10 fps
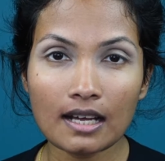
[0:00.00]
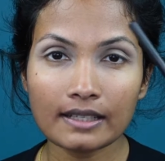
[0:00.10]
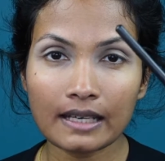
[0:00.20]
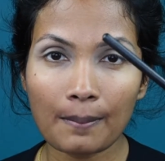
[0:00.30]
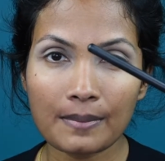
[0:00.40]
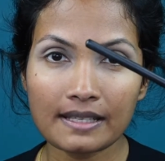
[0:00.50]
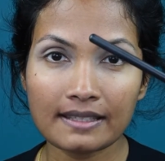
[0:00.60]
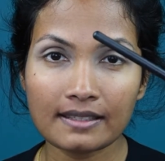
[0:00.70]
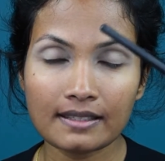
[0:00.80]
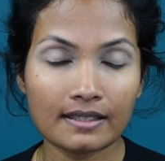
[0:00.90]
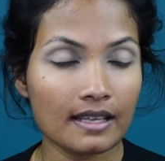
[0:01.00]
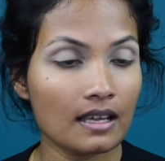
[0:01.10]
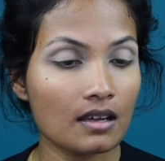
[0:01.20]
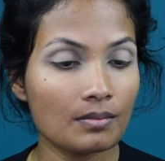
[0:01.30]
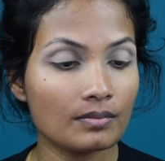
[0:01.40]
number
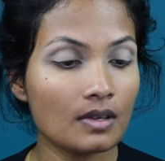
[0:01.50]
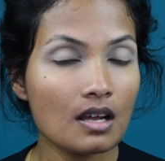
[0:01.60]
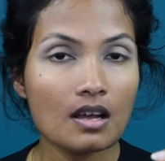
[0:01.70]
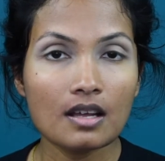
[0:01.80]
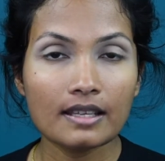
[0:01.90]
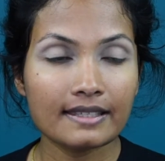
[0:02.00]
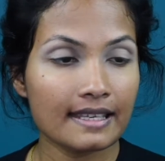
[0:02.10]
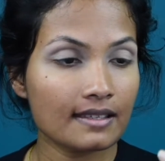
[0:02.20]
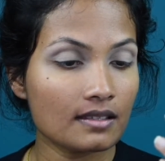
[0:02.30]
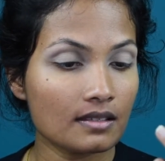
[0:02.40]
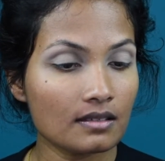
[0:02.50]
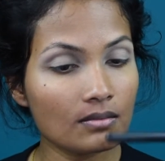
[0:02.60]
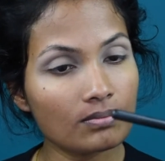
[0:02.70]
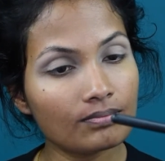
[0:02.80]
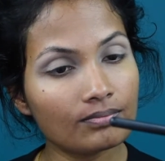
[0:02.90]

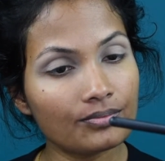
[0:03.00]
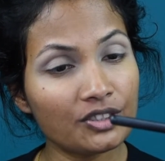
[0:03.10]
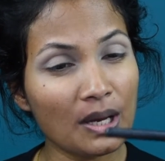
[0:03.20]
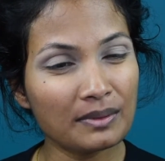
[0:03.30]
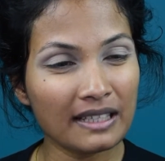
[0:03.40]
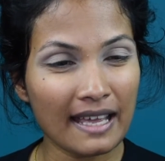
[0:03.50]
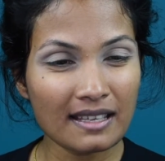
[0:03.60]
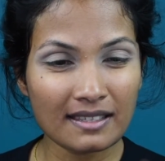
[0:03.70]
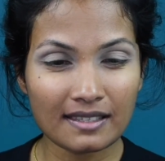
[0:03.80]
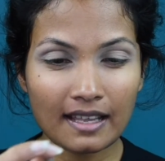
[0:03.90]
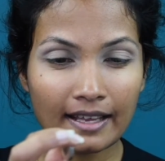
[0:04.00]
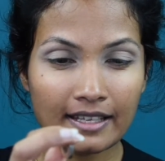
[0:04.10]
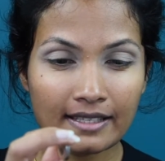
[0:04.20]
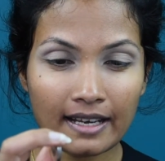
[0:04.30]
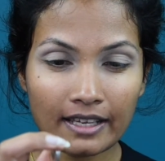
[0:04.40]
6SS, and
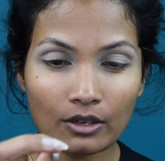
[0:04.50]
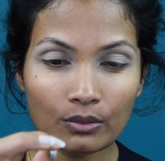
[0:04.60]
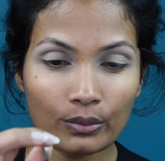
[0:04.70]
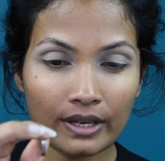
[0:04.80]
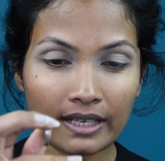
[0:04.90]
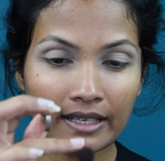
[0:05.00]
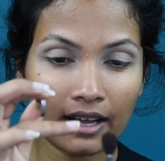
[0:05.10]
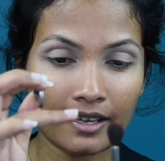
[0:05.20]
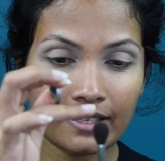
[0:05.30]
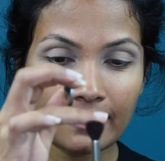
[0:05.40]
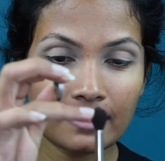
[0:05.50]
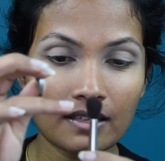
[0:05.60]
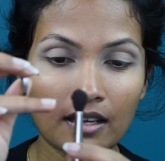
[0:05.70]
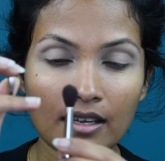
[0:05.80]
it's like a really nice,